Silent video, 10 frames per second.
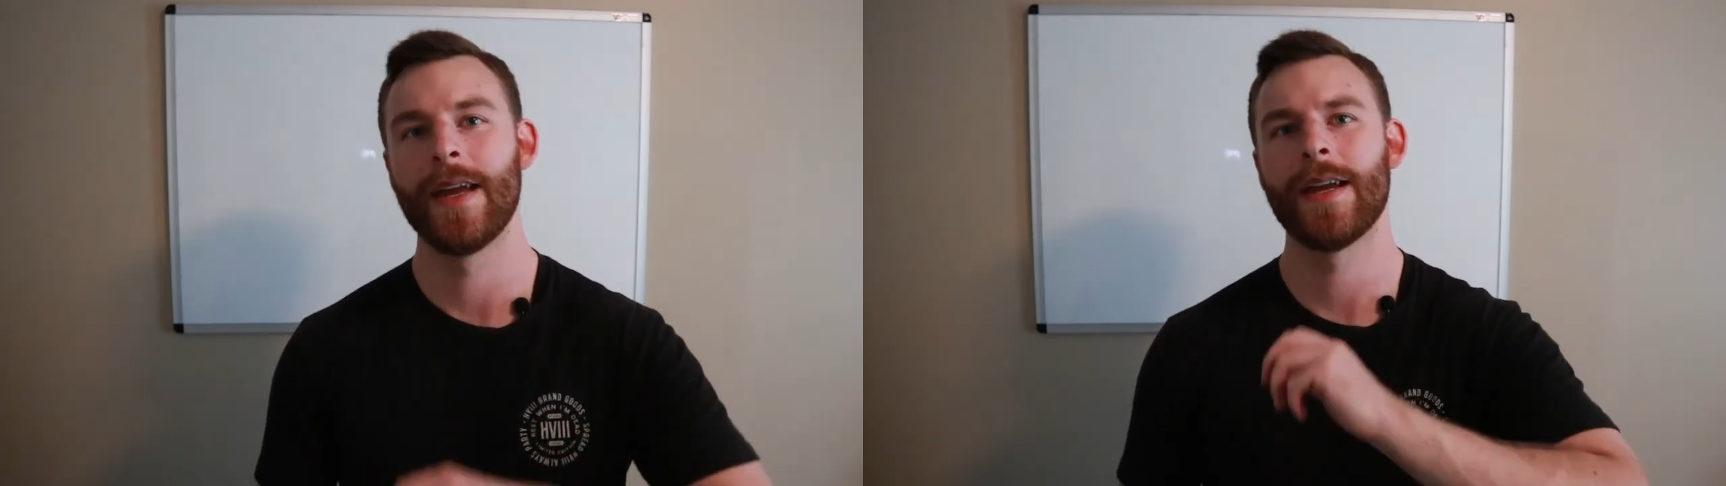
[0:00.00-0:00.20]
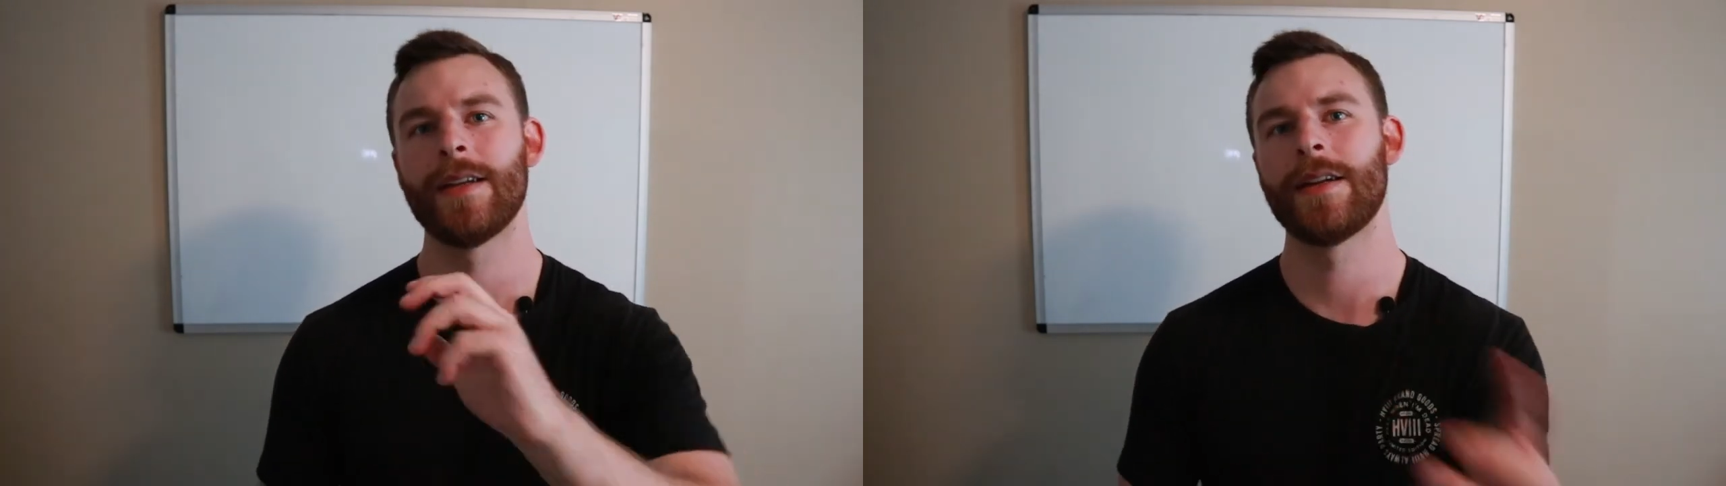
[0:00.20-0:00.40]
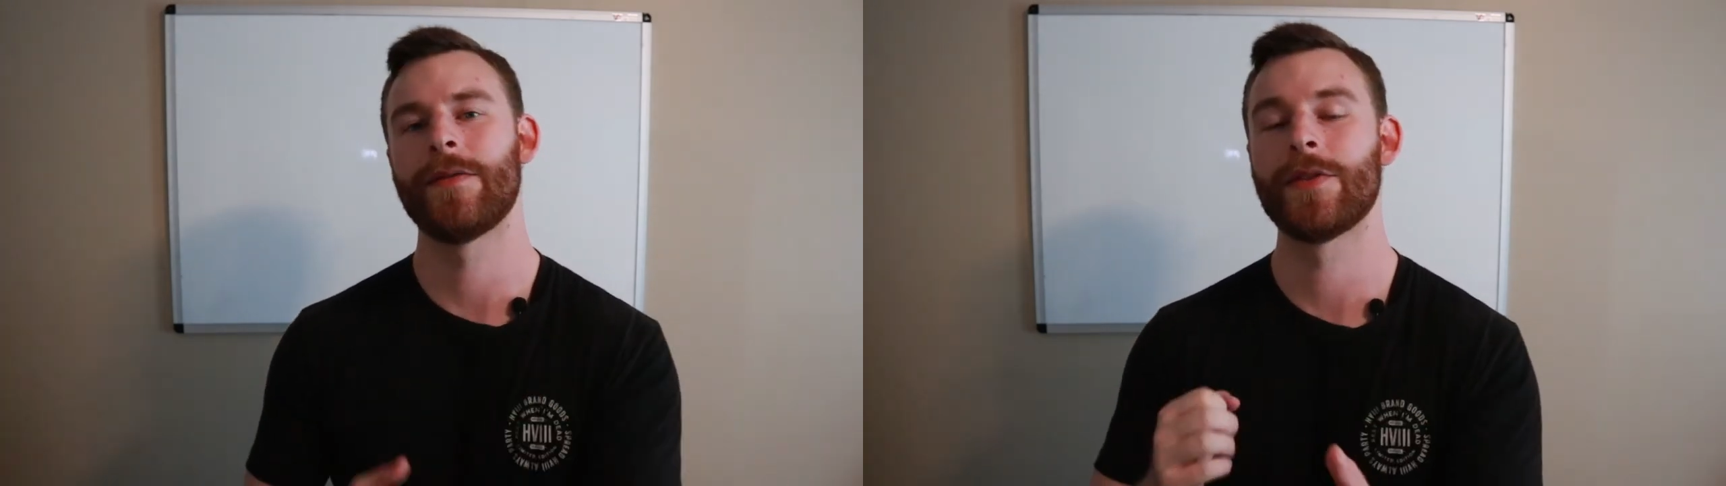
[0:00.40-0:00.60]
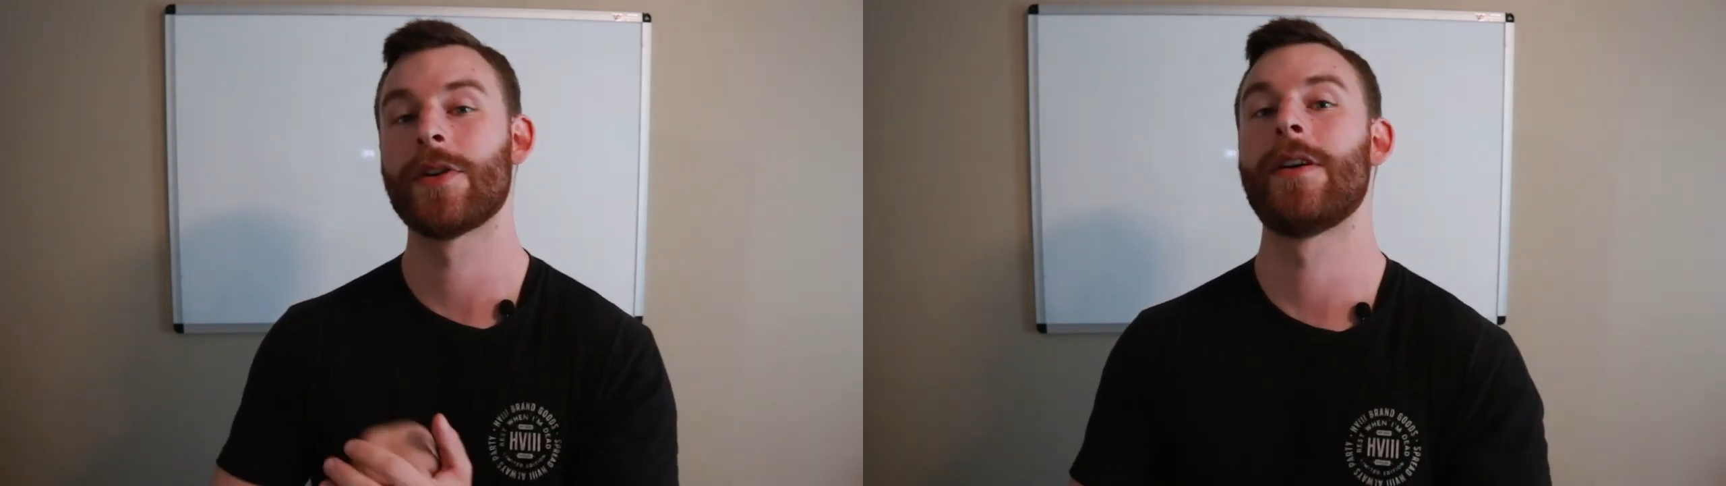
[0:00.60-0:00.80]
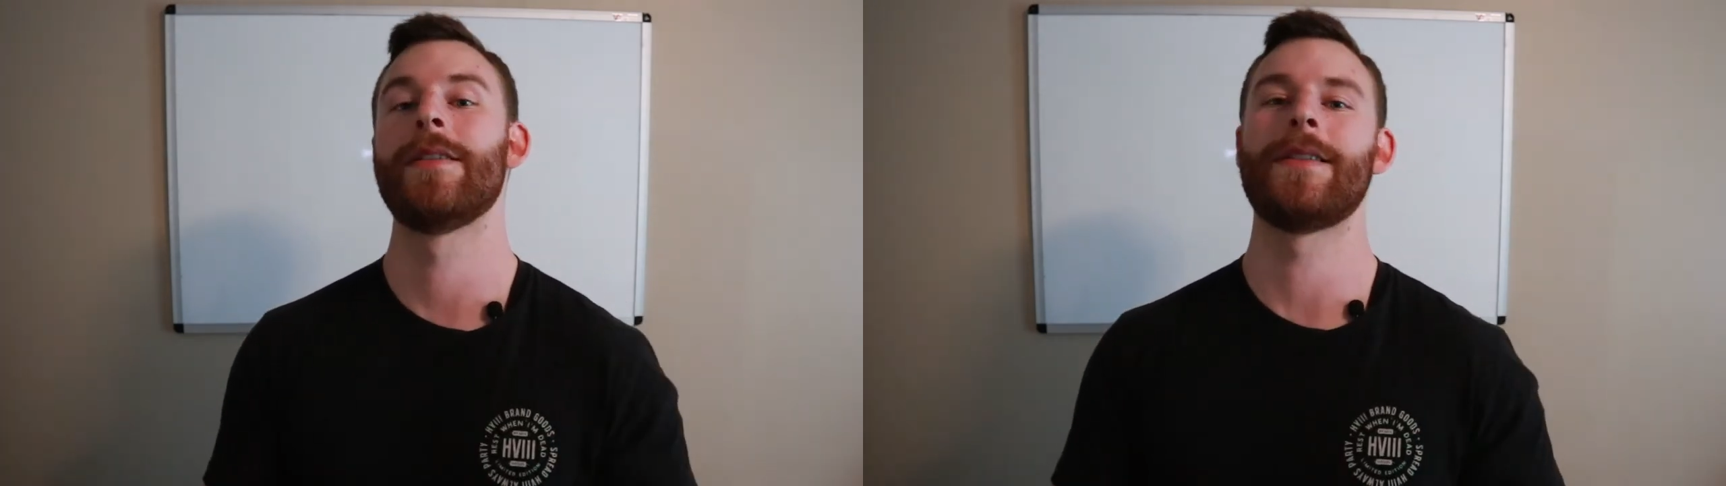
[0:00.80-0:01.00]
And if
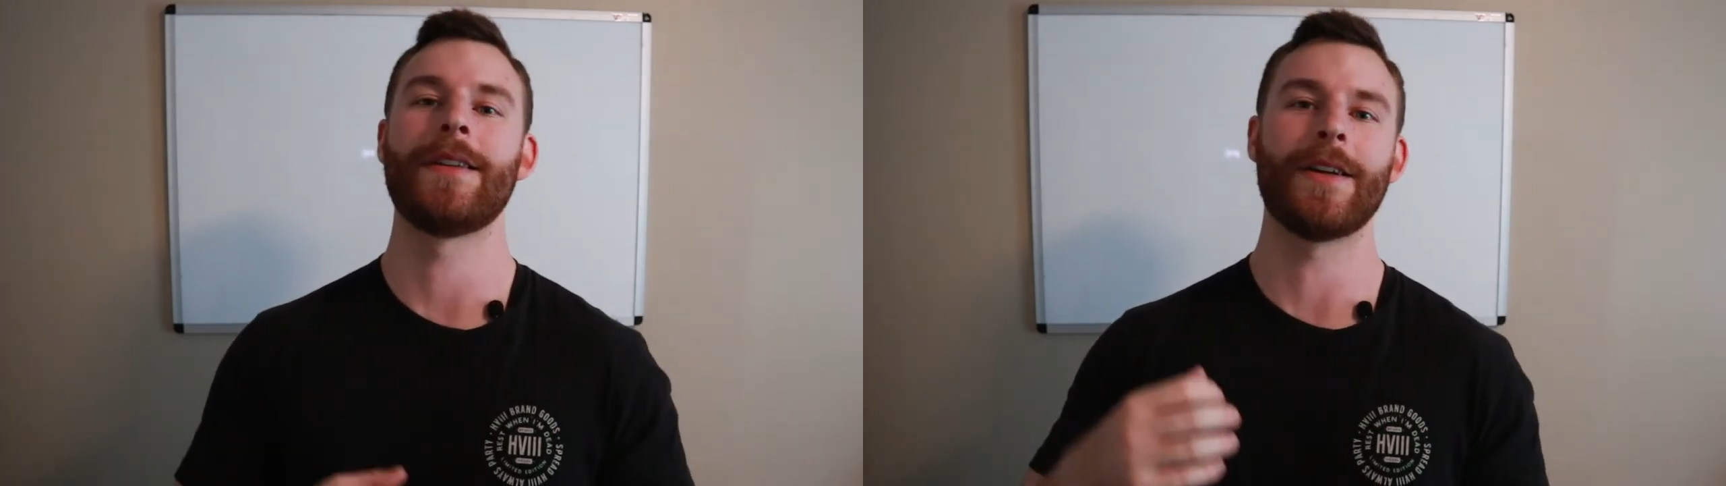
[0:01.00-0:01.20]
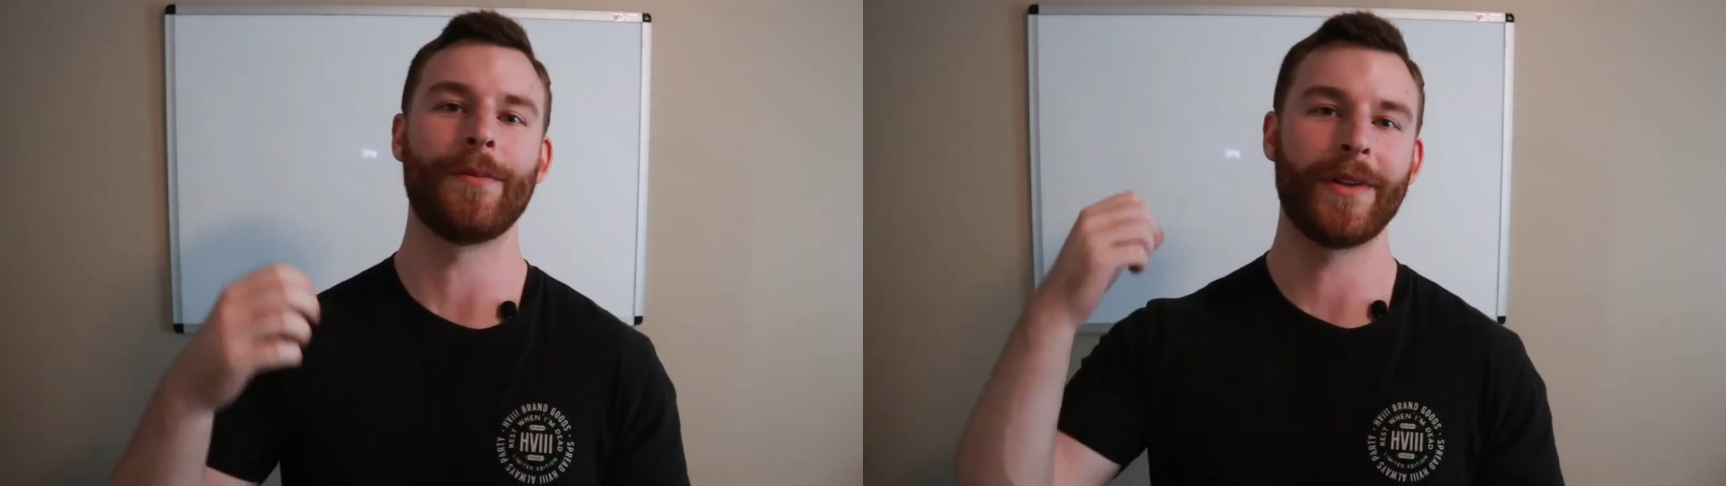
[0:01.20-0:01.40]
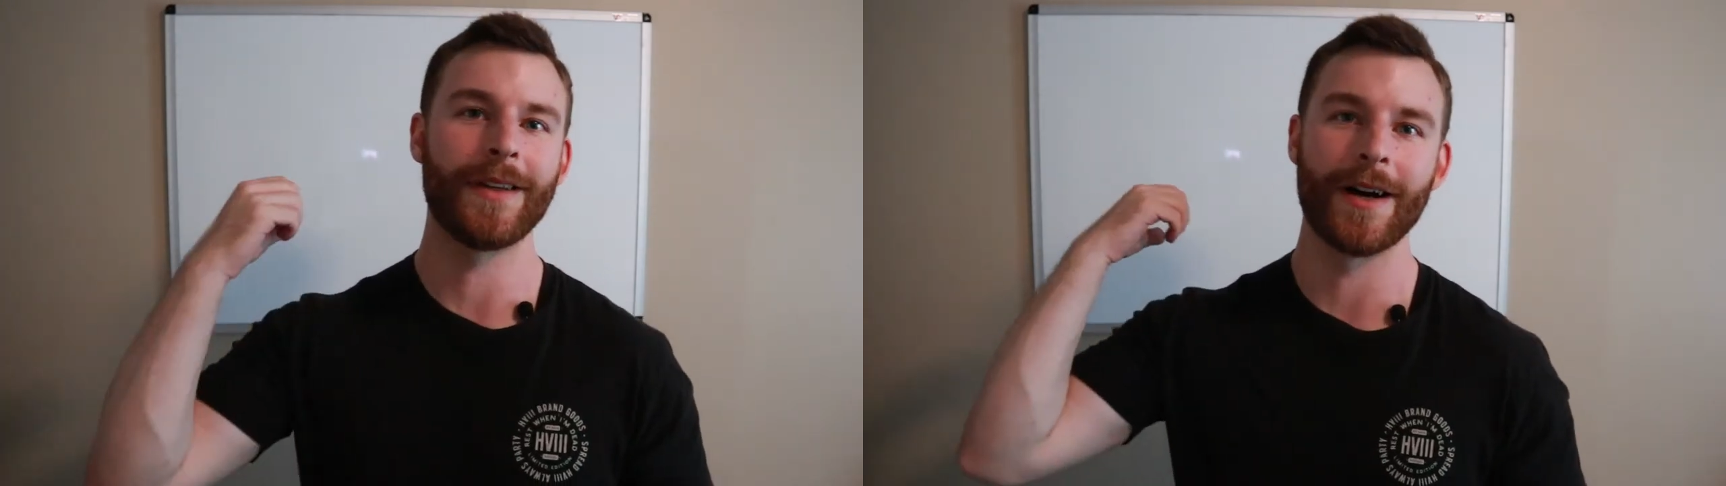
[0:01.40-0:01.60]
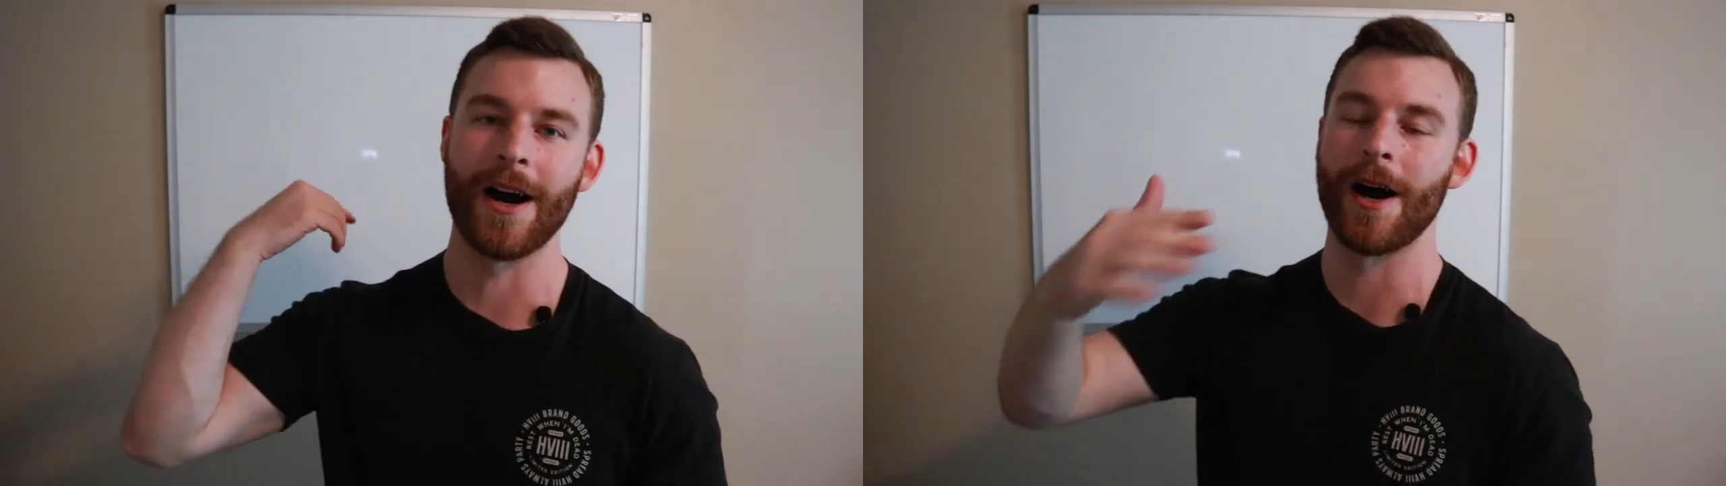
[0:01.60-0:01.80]
you're on the complete